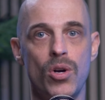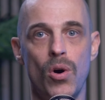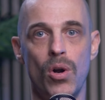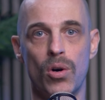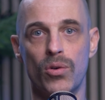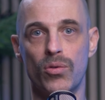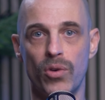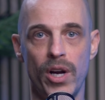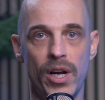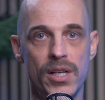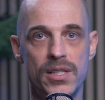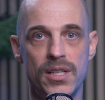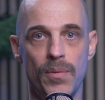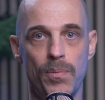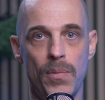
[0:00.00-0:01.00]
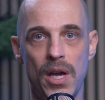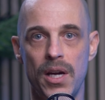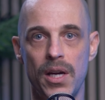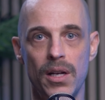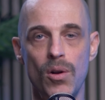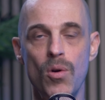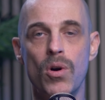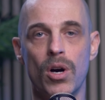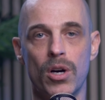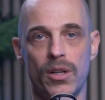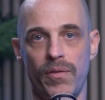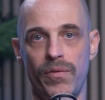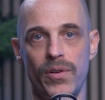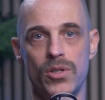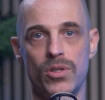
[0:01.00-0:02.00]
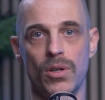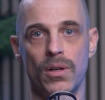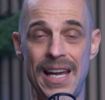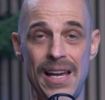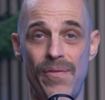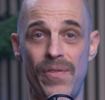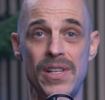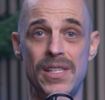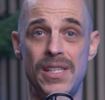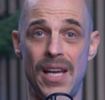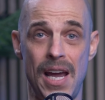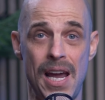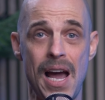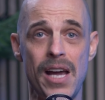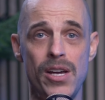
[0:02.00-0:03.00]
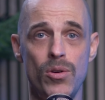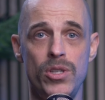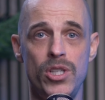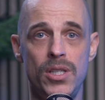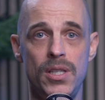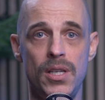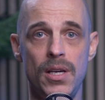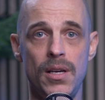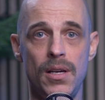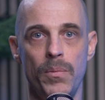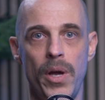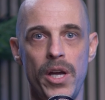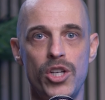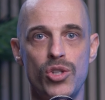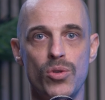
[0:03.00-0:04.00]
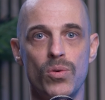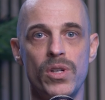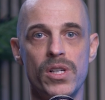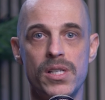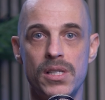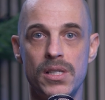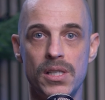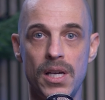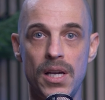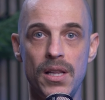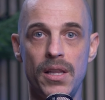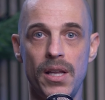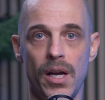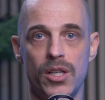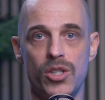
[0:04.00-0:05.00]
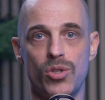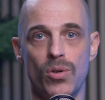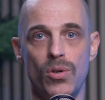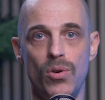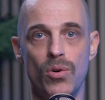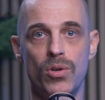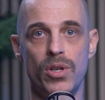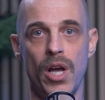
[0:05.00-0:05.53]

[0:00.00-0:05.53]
color grades that make it look artificial. If it's AI UGC, make sure the skin texture look